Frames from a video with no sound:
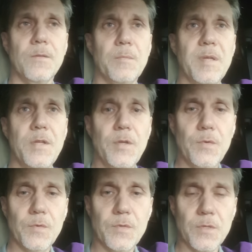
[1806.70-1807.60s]
to be
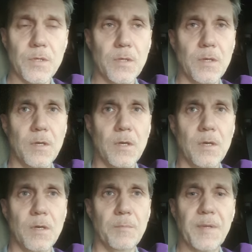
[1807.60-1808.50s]
huge.
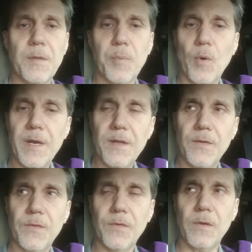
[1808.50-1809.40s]
But the point
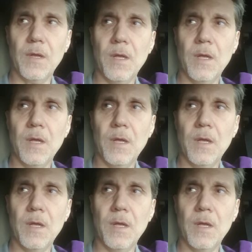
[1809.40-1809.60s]
is,